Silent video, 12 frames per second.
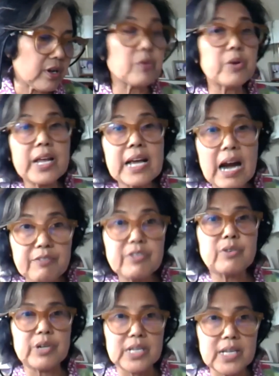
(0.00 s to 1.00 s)

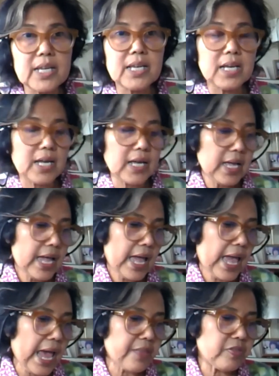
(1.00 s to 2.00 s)
recovery
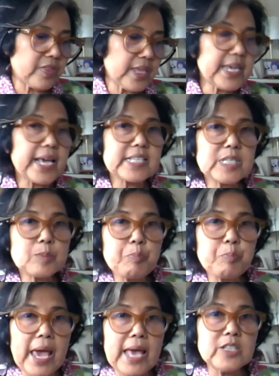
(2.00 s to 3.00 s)
at the
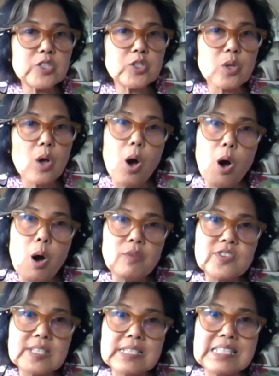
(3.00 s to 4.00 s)
expense
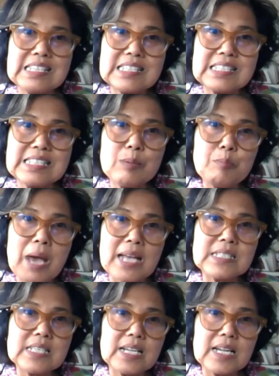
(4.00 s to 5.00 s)
of
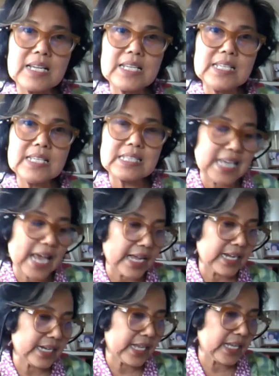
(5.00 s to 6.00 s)
systematically
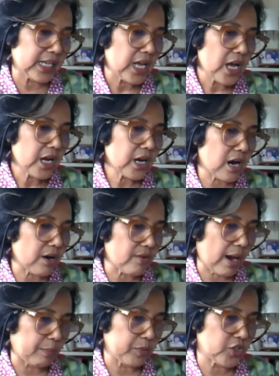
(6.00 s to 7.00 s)
tackling
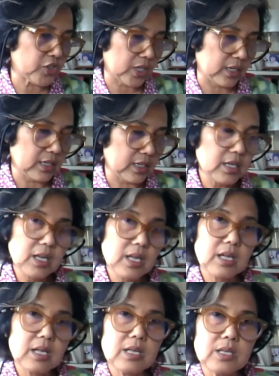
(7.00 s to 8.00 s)
corruption.
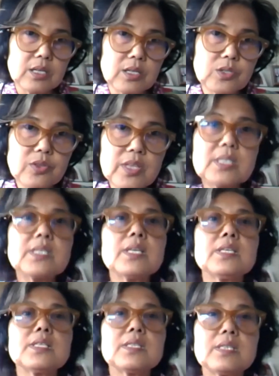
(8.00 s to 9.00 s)
So this
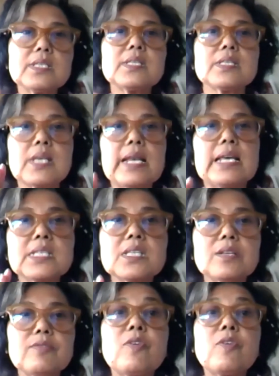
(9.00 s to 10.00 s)
is a
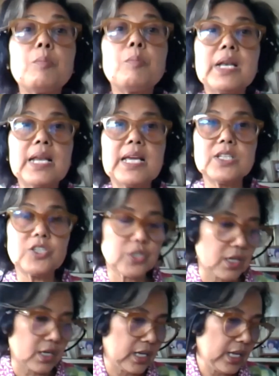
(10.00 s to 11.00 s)
lesson for
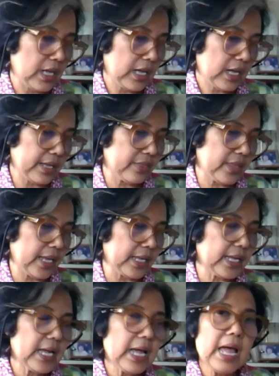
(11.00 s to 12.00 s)
Malaysia, I
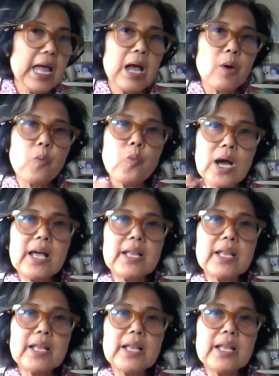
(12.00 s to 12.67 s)
think. The